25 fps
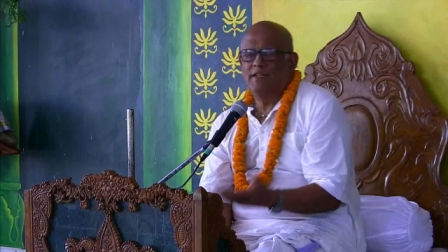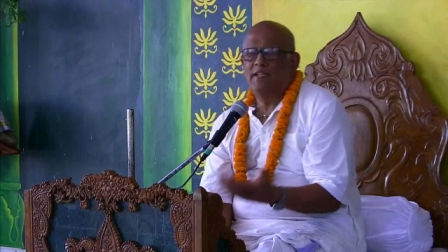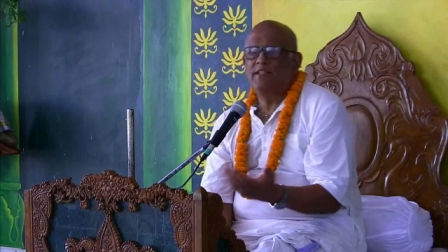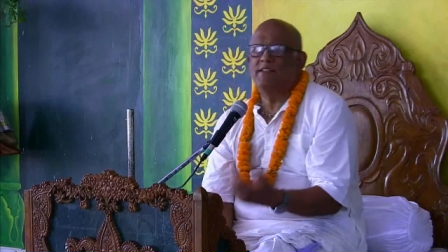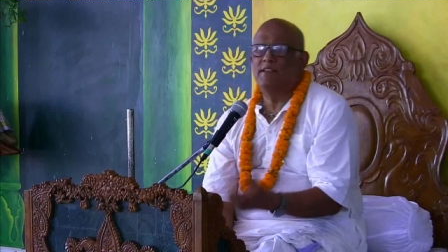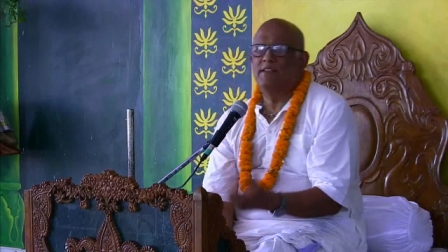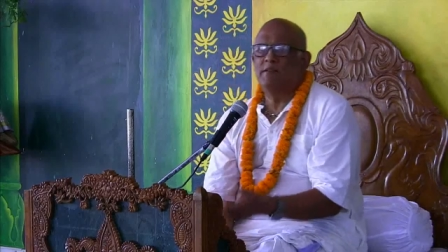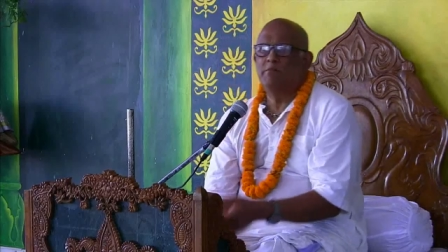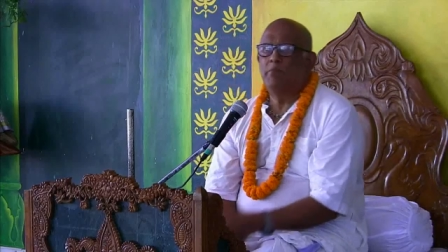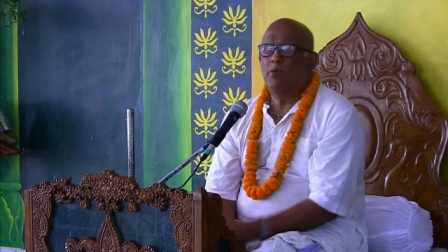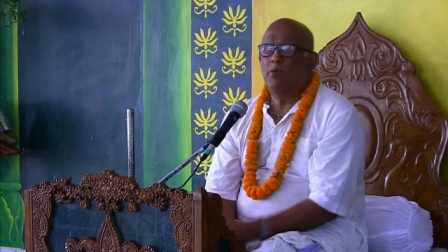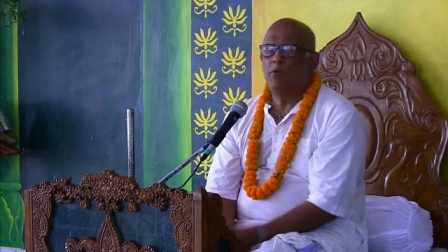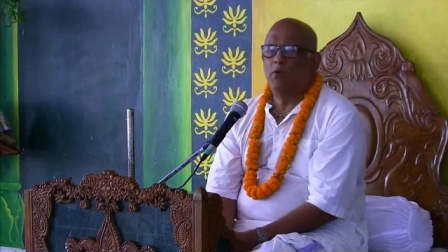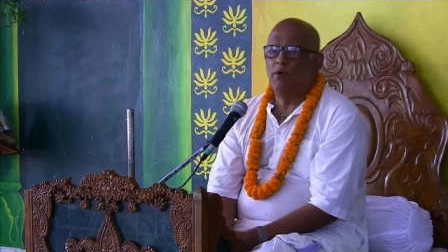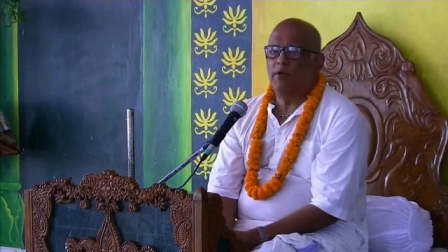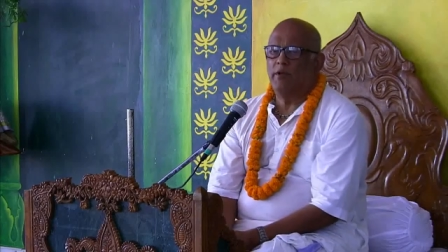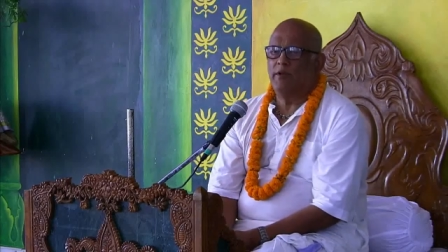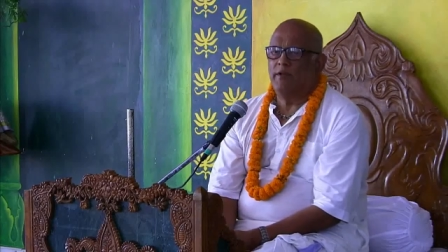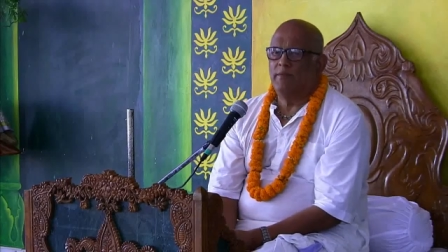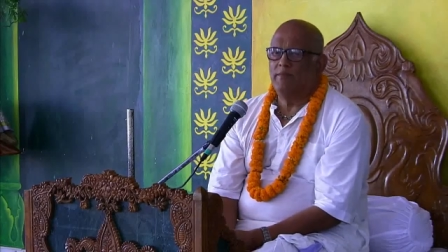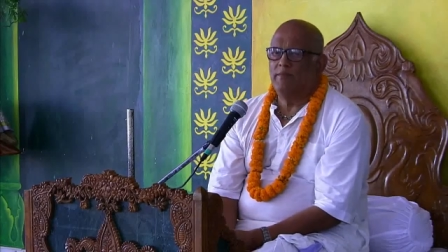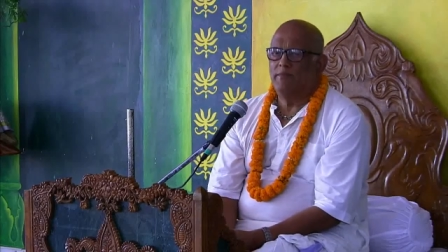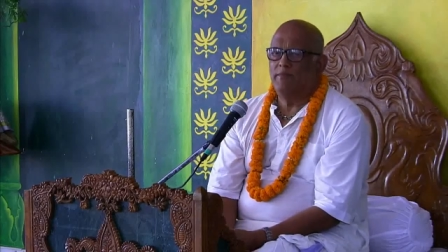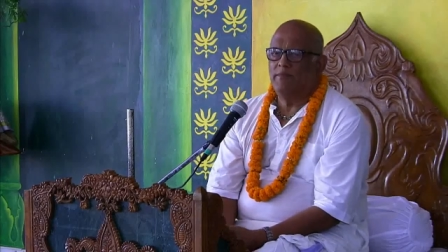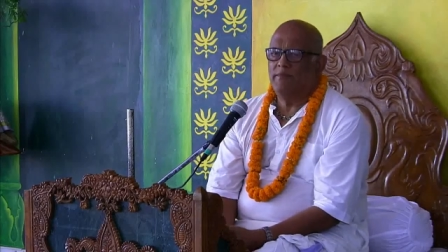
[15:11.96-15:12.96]
it's
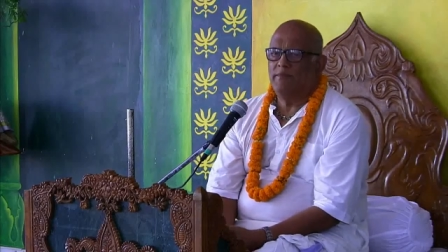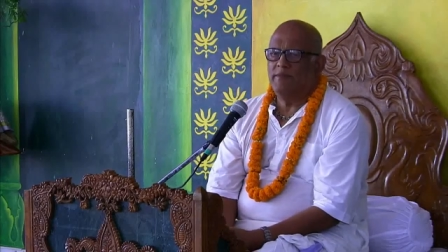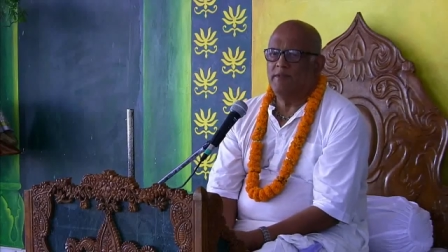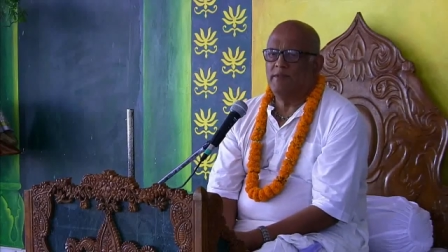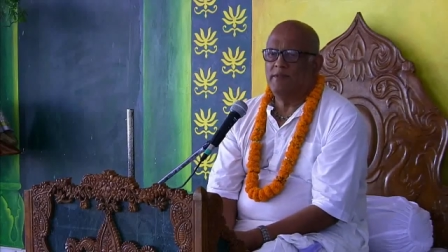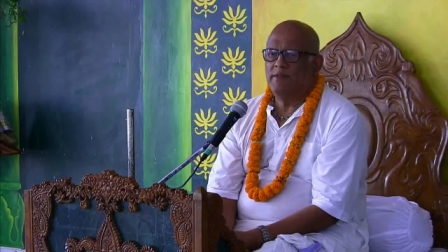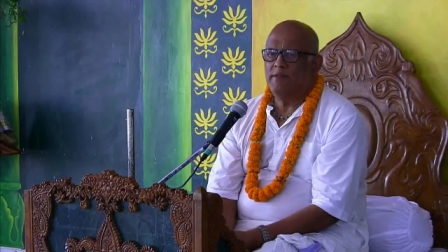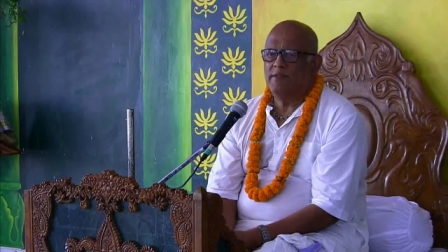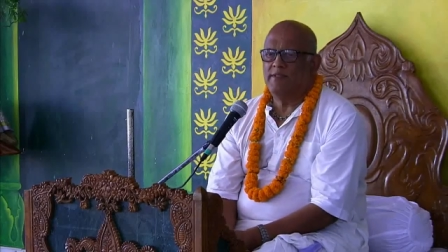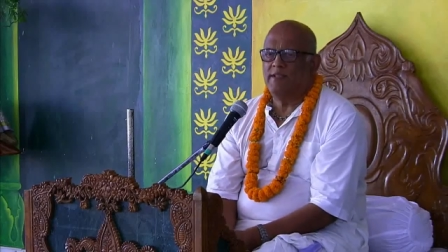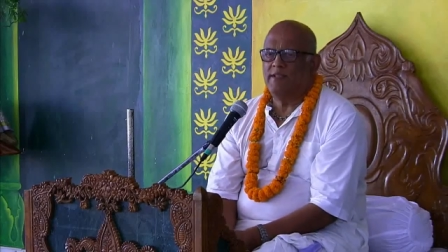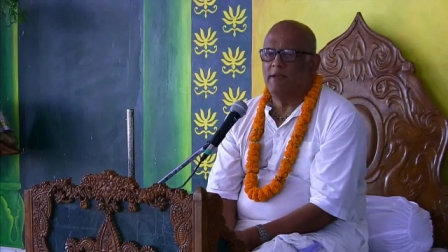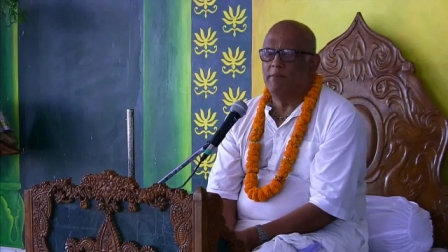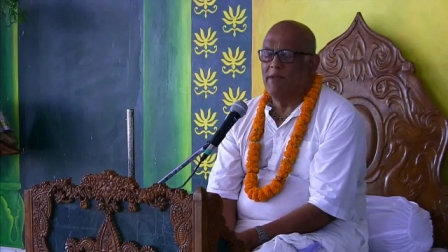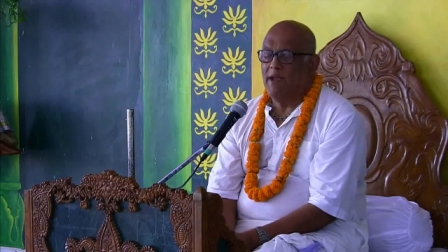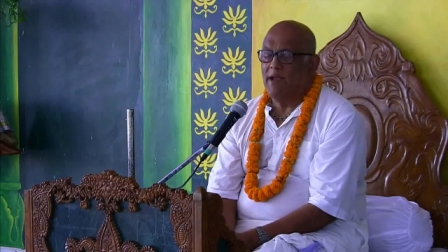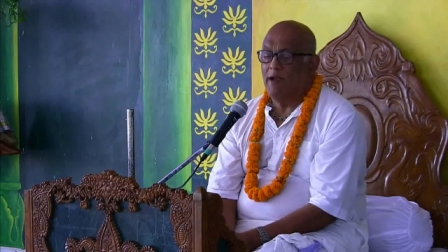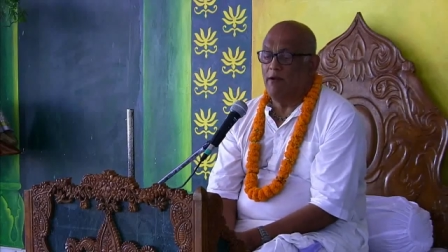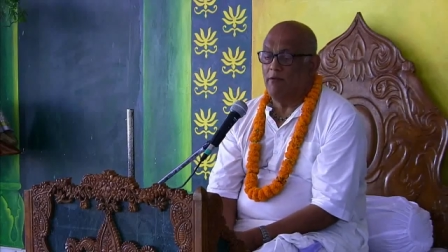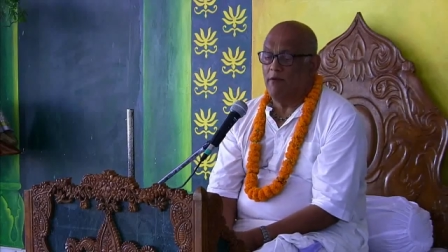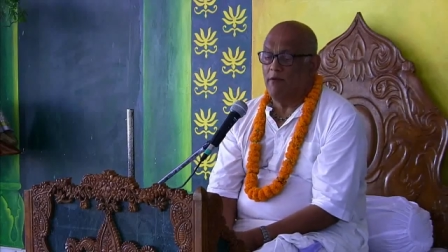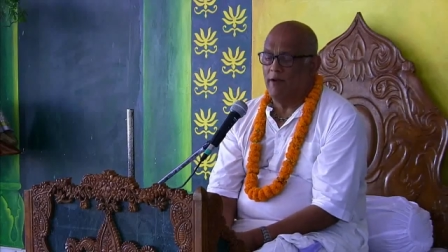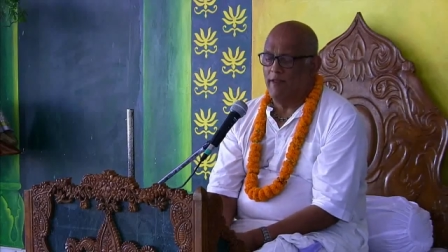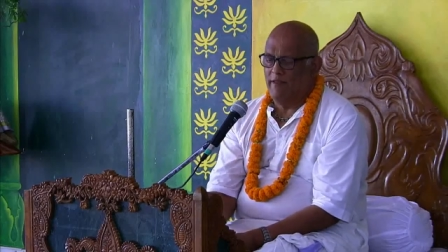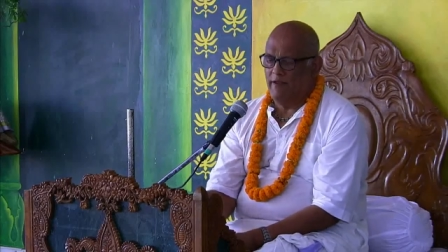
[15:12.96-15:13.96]
important
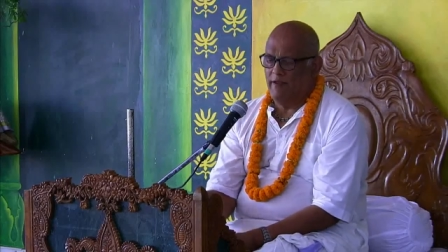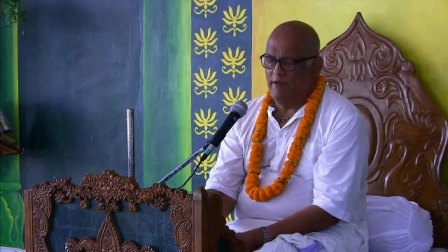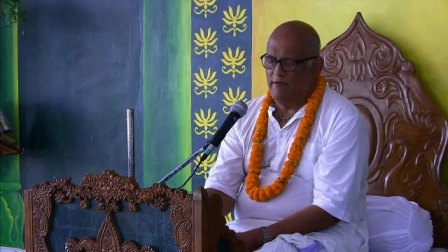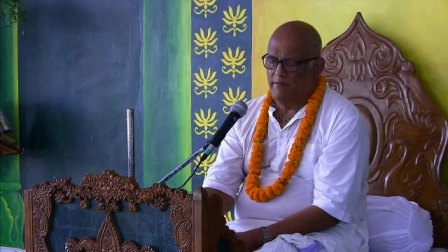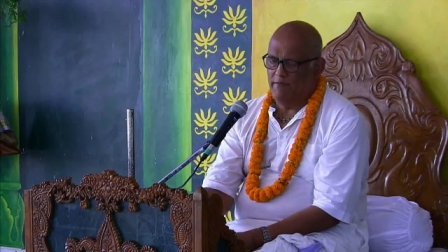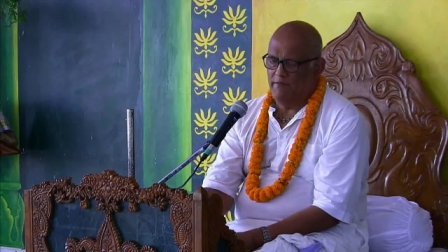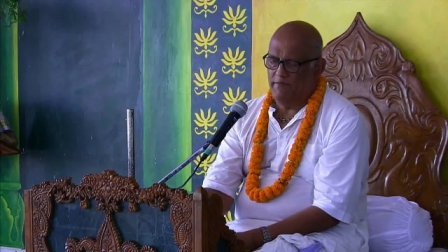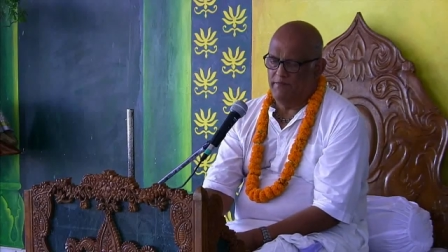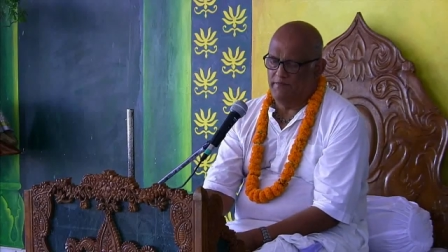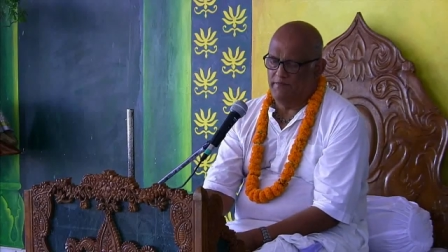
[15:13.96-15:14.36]
somehow or other.